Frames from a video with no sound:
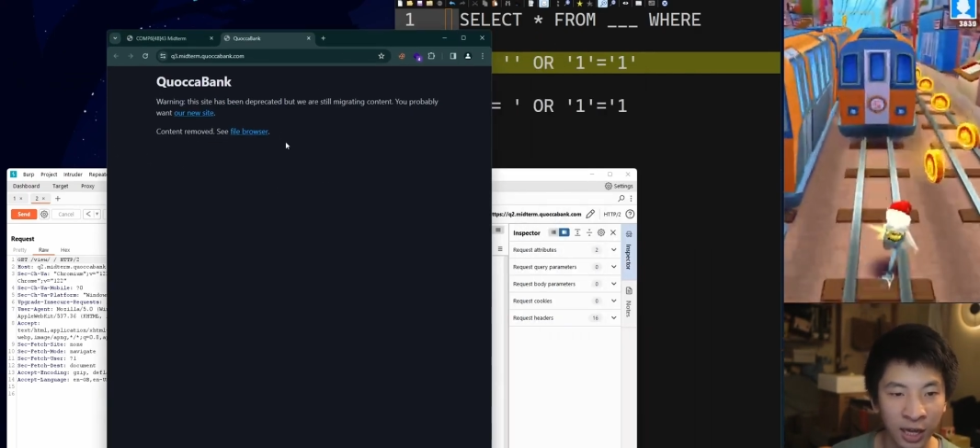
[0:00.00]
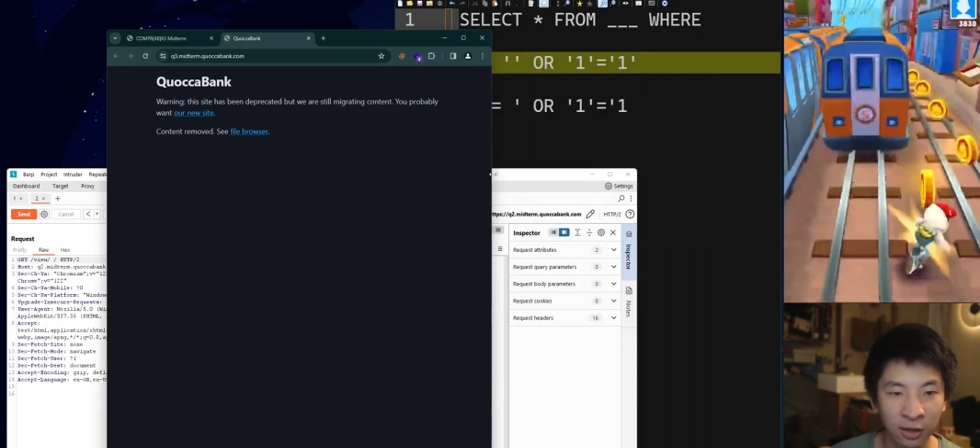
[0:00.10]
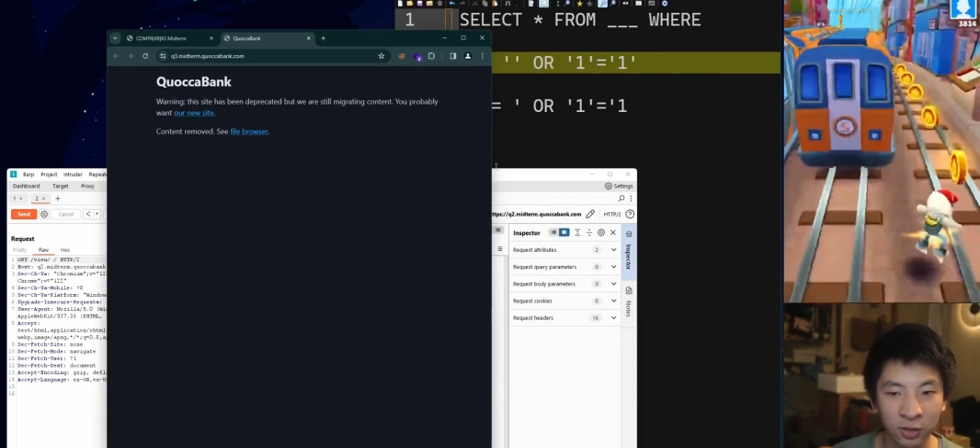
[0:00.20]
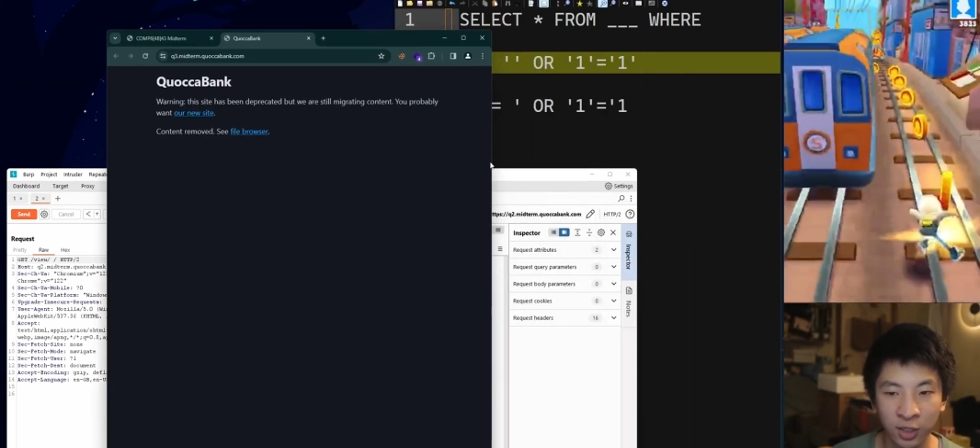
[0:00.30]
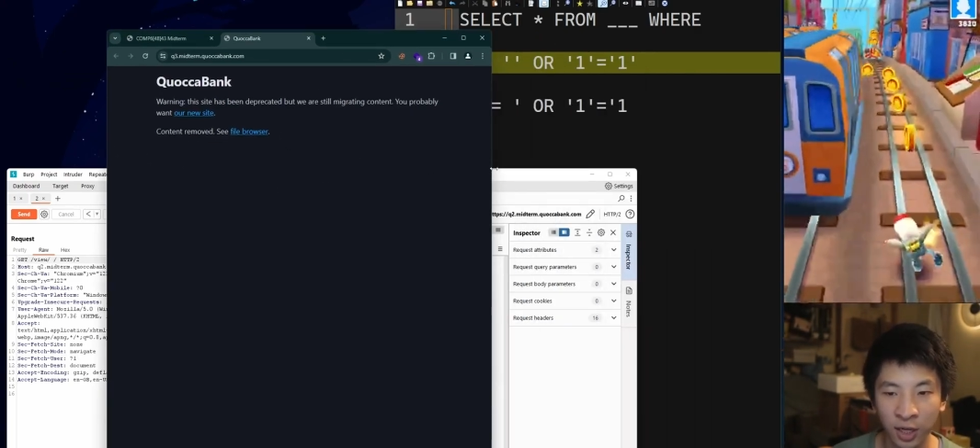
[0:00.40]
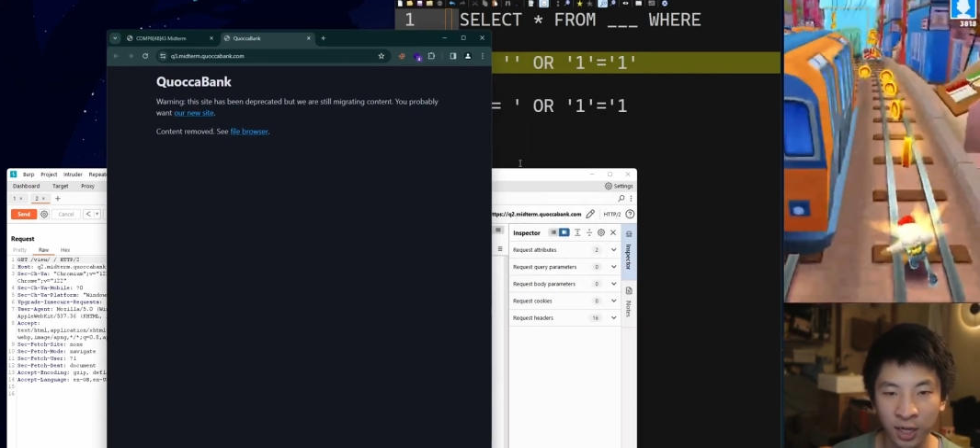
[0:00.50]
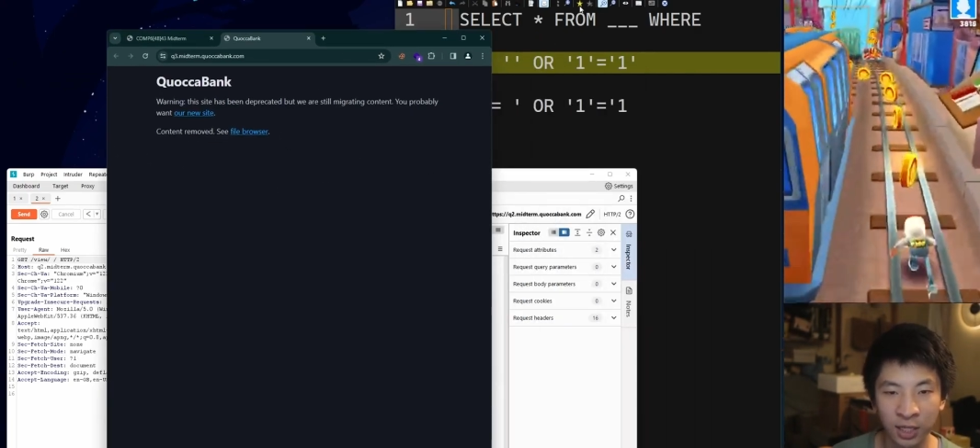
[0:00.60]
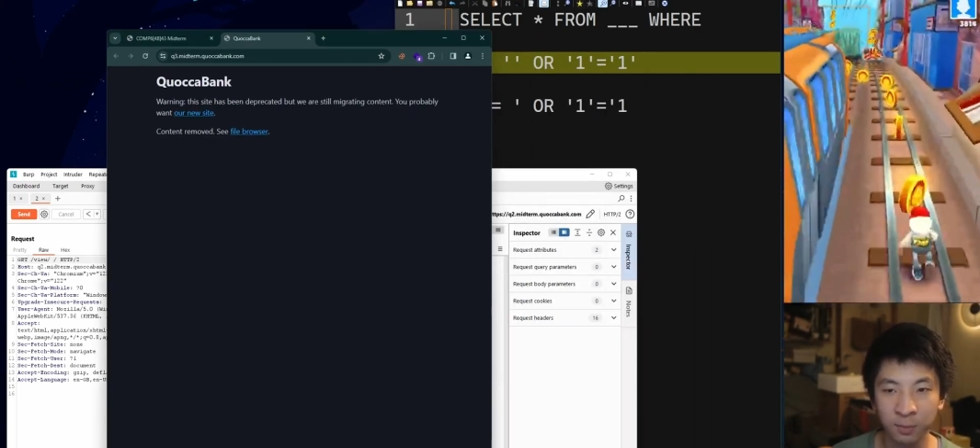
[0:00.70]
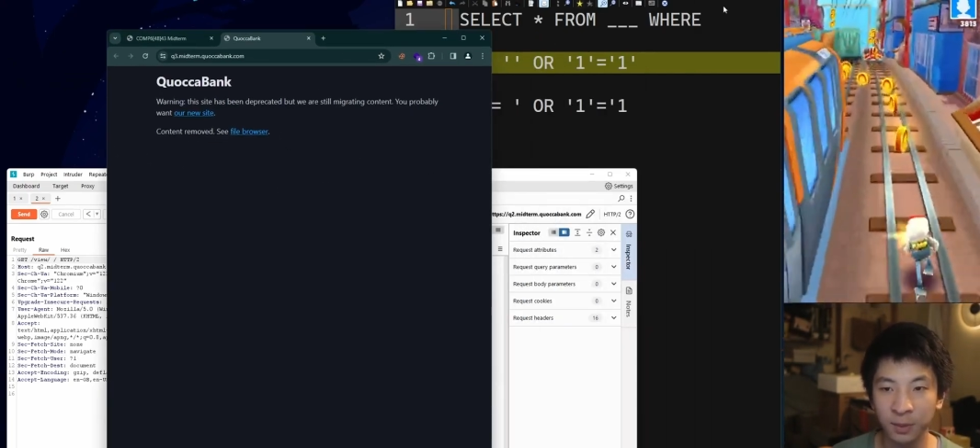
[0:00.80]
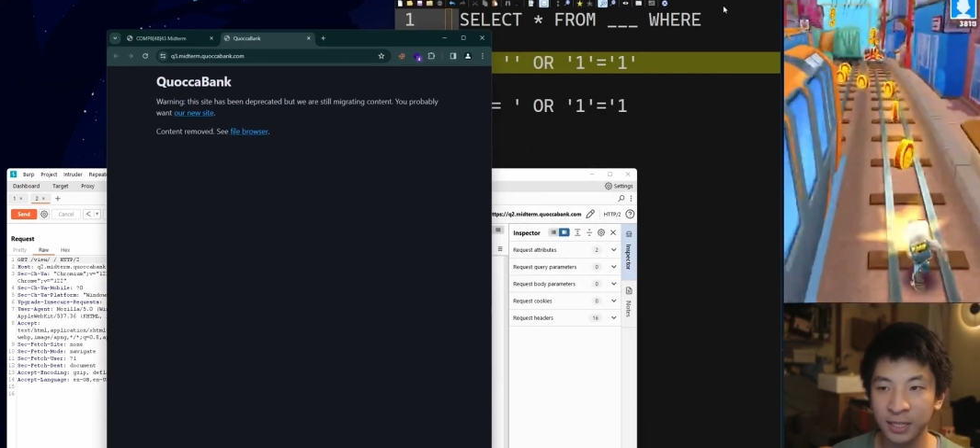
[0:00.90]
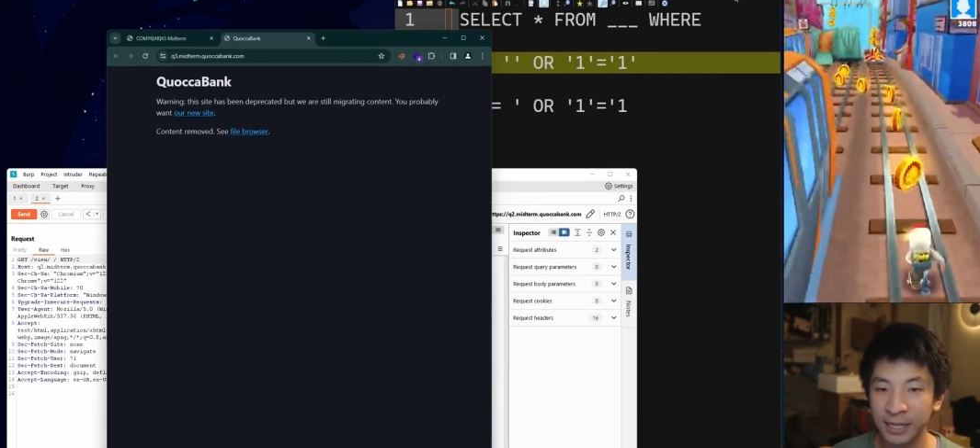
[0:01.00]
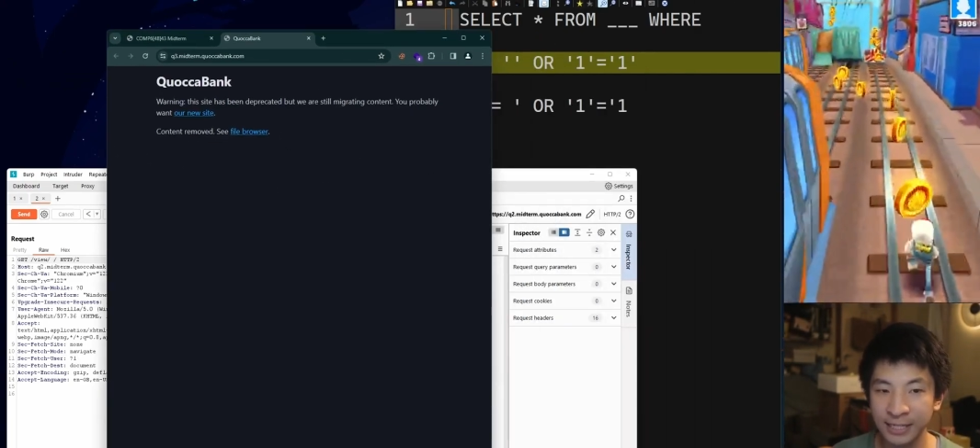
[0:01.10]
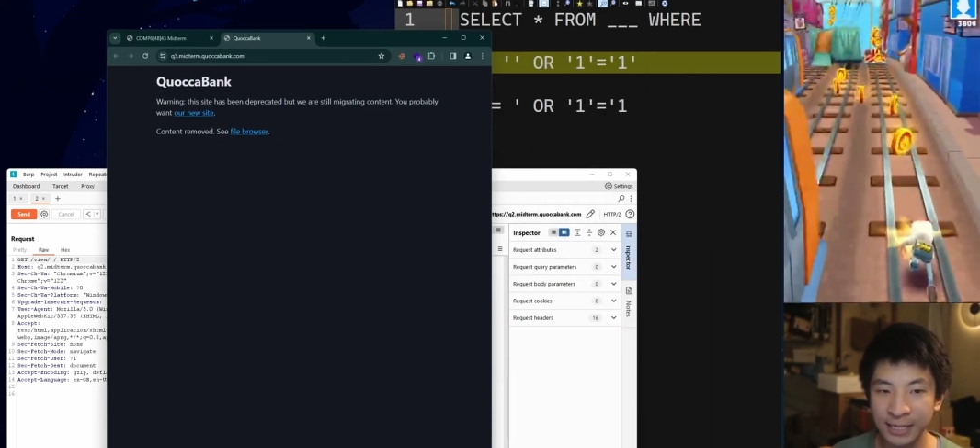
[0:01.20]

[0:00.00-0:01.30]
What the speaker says: our site has been